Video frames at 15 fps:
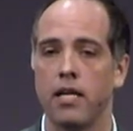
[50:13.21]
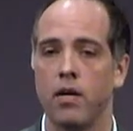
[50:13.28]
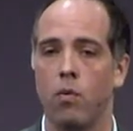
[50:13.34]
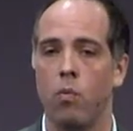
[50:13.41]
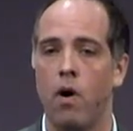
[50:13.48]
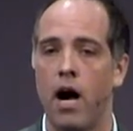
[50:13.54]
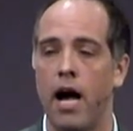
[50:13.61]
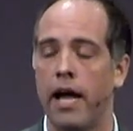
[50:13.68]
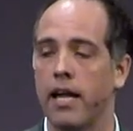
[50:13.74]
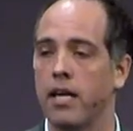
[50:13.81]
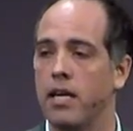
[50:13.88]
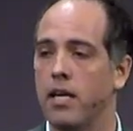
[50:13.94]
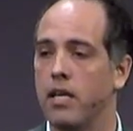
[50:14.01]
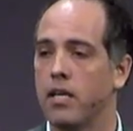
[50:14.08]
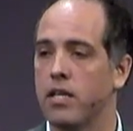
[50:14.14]
Why?
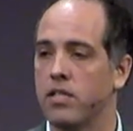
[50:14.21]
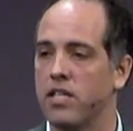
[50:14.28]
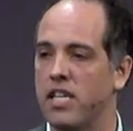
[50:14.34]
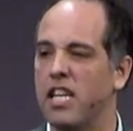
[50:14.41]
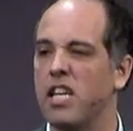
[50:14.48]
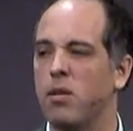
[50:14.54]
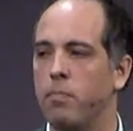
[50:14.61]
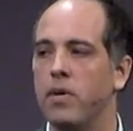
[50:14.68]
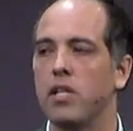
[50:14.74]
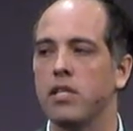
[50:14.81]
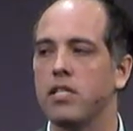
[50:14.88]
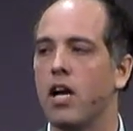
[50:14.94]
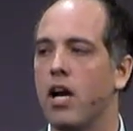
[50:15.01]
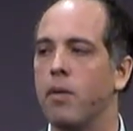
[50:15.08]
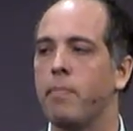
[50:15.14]
Because they needed a
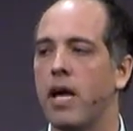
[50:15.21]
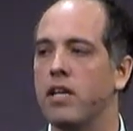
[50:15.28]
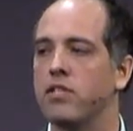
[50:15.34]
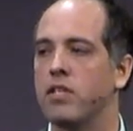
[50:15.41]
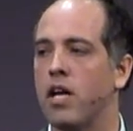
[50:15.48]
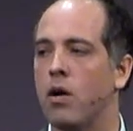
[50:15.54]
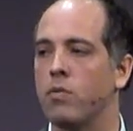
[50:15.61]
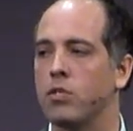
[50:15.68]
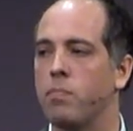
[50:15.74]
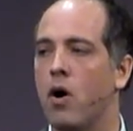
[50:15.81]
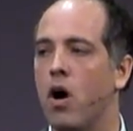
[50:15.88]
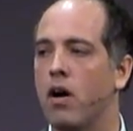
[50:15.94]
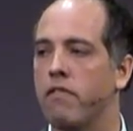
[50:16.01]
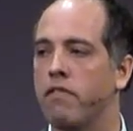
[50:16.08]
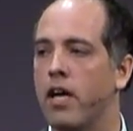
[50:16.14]
military base there, was
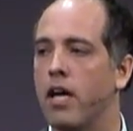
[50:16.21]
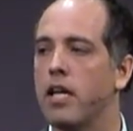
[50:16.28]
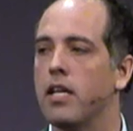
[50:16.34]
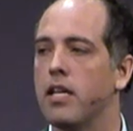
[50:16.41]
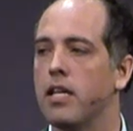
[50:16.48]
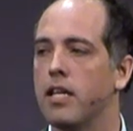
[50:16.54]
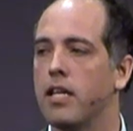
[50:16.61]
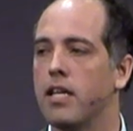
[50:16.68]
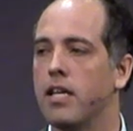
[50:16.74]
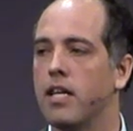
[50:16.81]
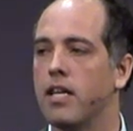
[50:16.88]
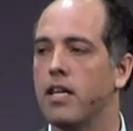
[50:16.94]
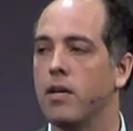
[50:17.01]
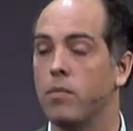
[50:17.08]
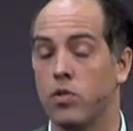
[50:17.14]
part of it,
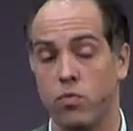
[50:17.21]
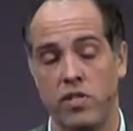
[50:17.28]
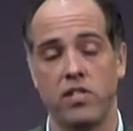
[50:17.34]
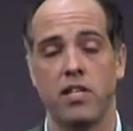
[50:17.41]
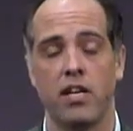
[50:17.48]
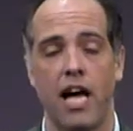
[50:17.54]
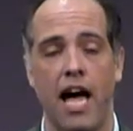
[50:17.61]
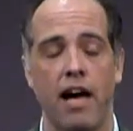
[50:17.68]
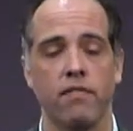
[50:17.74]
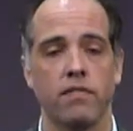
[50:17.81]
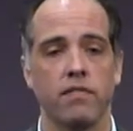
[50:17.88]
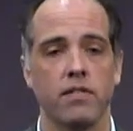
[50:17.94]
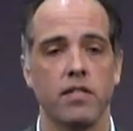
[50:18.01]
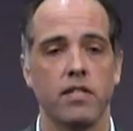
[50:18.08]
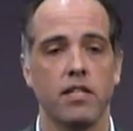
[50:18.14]
which we still have.
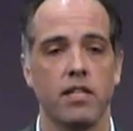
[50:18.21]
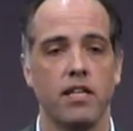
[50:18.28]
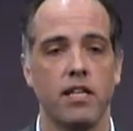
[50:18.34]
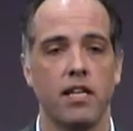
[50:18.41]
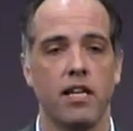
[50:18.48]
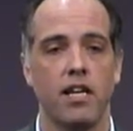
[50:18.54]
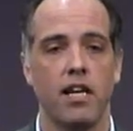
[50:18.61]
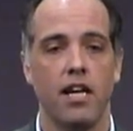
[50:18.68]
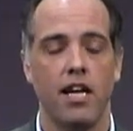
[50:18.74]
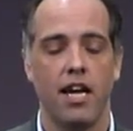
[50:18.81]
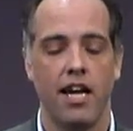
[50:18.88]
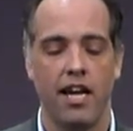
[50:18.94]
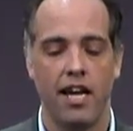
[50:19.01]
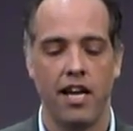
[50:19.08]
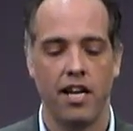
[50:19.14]

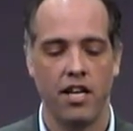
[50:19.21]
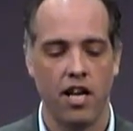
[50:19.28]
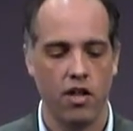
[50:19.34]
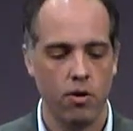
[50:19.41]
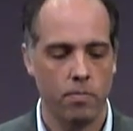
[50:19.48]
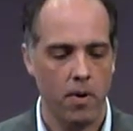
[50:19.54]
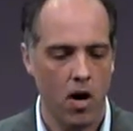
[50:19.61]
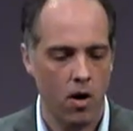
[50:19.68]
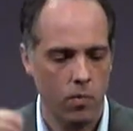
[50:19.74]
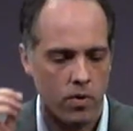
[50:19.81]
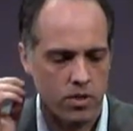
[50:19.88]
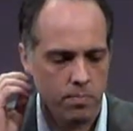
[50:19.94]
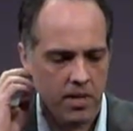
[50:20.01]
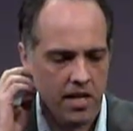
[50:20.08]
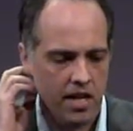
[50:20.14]
And, and another part
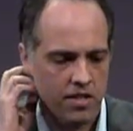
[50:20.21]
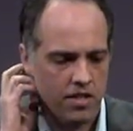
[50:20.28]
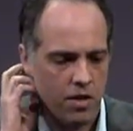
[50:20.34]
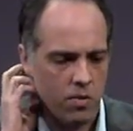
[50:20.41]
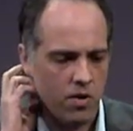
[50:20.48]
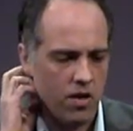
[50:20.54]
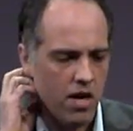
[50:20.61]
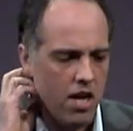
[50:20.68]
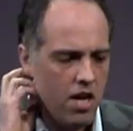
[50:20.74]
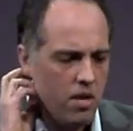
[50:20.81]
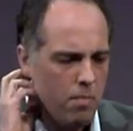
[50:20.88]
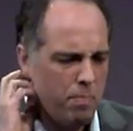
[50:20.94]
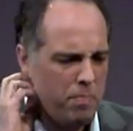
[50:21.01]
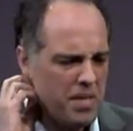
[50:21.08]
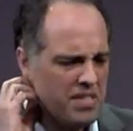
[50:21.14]
was because there were
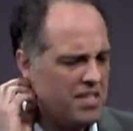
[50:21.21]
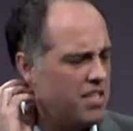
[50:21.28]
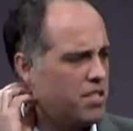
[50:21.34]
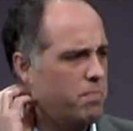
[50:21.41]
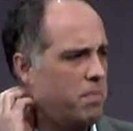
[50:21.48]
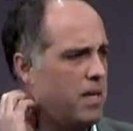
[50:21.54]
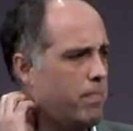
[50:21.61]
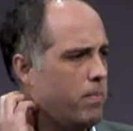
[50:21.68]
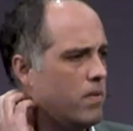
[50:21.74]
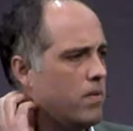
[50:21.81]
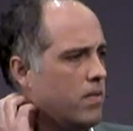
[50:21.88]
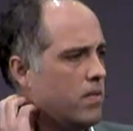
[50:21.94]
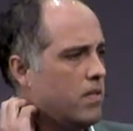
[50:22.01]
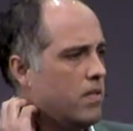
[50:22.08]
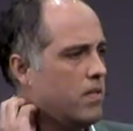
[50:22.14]
business people
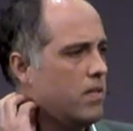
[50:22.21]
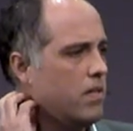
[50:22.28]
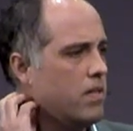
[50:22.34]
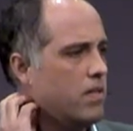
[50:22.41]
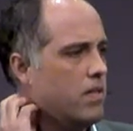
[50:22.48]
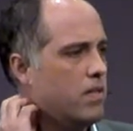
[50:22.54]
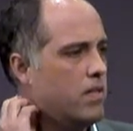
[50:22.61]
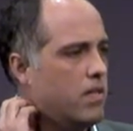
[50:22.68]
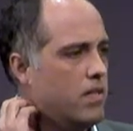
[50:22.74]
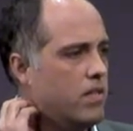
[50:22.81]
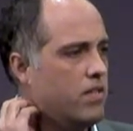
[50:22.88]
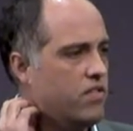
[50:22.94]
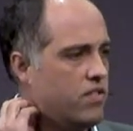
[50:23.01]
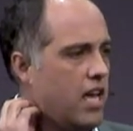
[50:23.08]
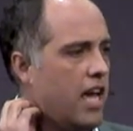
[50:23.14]

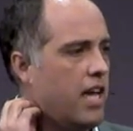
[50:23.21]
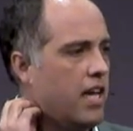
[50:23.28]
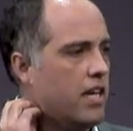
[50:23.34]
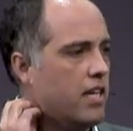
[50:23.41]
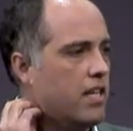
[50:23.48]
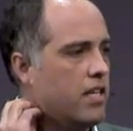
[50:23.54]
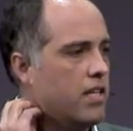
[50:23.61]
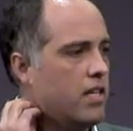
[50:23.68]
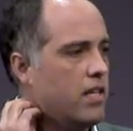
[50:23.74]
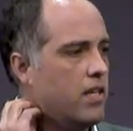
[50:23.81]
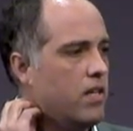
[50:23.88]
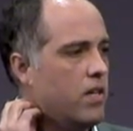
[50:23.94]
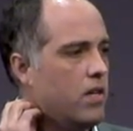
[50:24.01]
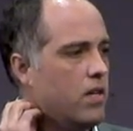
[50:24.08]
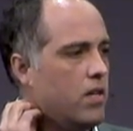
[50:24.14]
saying,
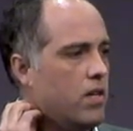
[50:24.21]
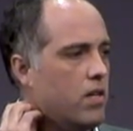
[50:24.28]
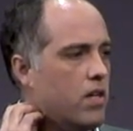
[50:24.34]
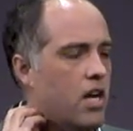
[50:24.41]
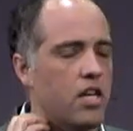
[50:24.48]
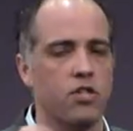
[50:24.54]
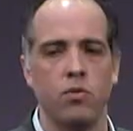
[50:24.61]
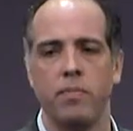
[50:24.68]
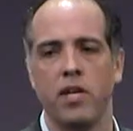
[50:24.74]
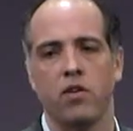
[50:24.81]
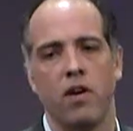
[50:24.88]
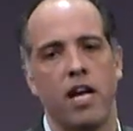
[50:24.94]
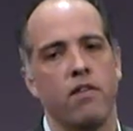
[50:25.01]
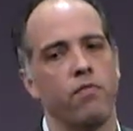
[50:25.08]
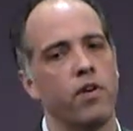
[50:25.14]
gosh, it would be
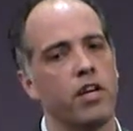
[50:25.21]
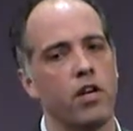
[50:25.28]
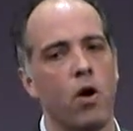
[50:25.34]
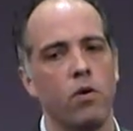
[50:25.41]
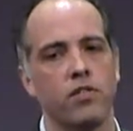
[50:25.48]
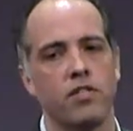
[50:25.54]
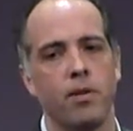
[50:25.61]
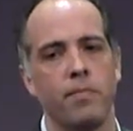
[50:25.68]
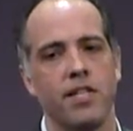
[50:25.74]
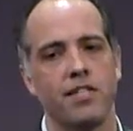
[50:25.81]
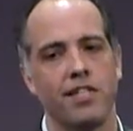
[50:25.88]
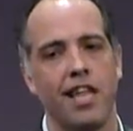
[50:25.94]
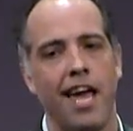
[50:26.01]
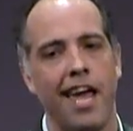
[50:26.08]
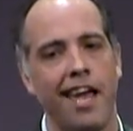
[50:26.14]
great if we could own some of this
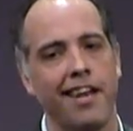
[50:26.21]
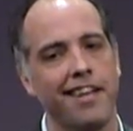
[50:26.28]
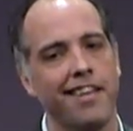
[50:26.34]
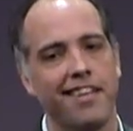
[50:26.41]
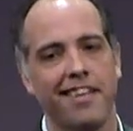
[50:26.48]
land.